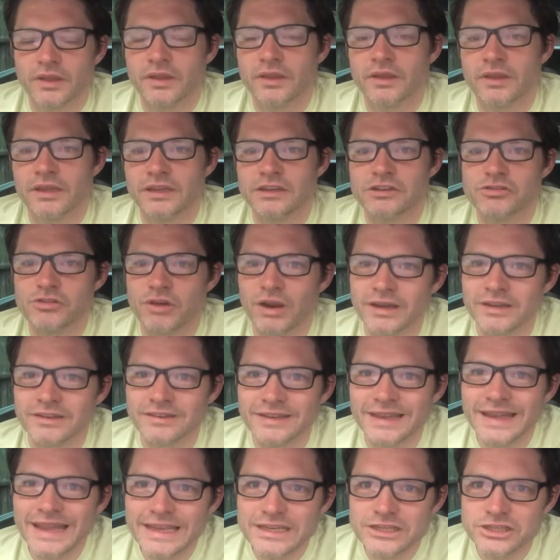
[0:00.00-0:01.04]
In
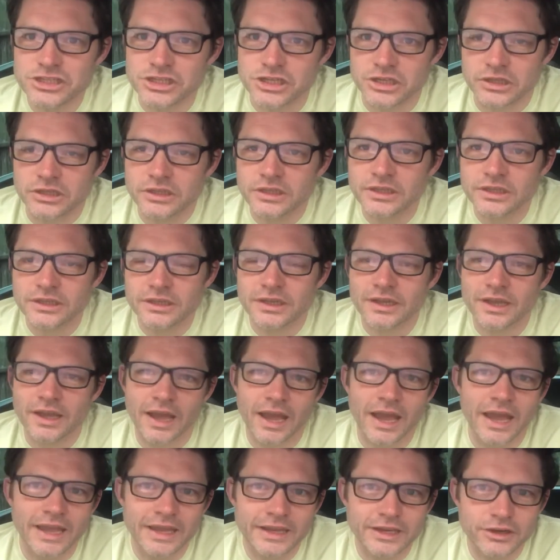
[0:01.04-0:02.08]
translation,
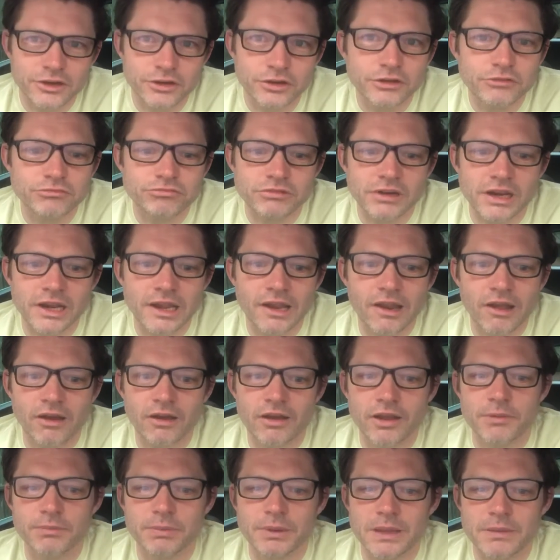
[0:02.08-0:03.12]
it could
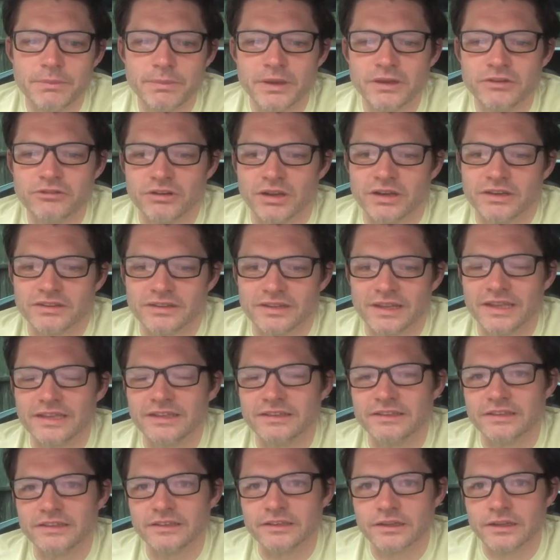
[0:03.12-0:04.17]
reliably be
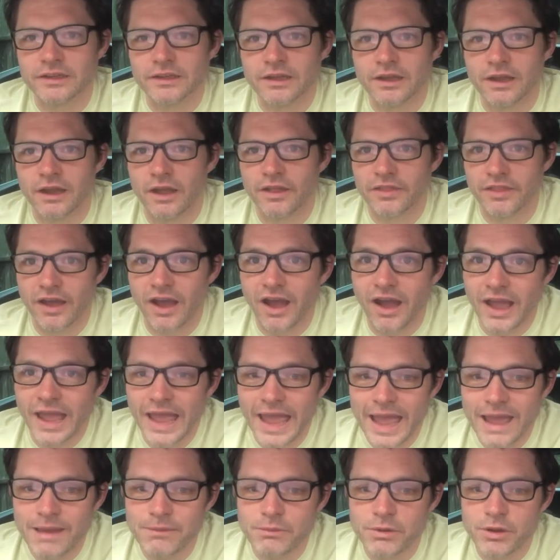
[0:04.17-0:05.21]
translated either I
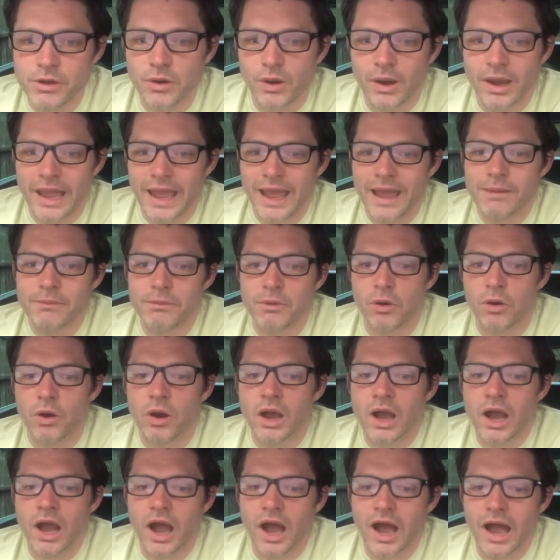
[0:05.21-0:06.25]
am who I am, or
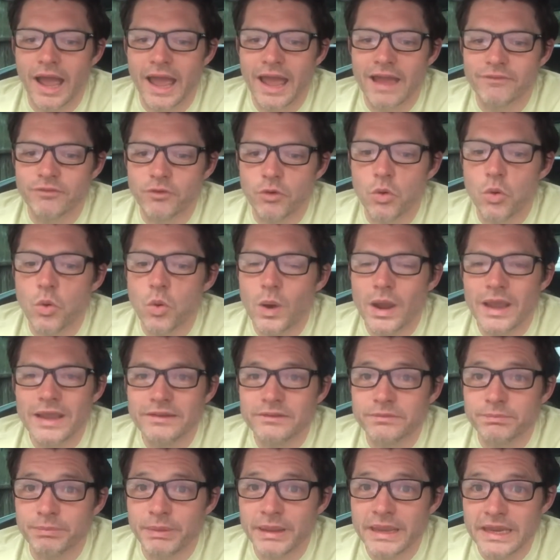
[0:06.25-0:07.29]
I have
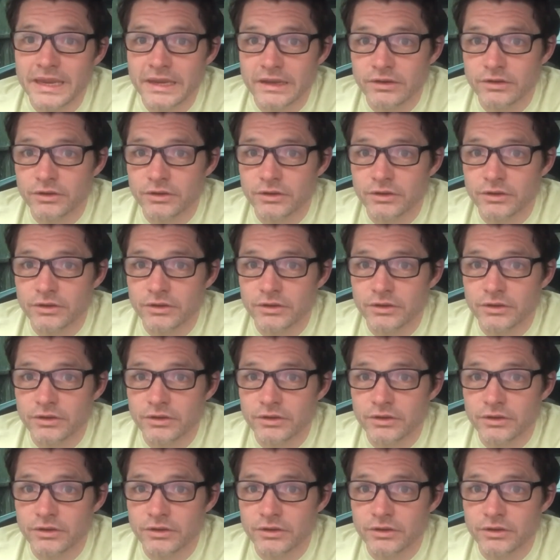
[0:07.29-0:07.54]
always been